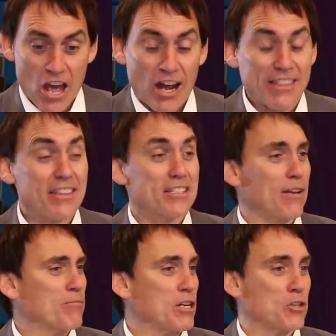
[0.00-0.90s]
I think the
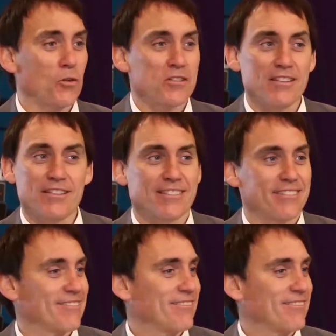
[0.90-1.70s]
subject choices,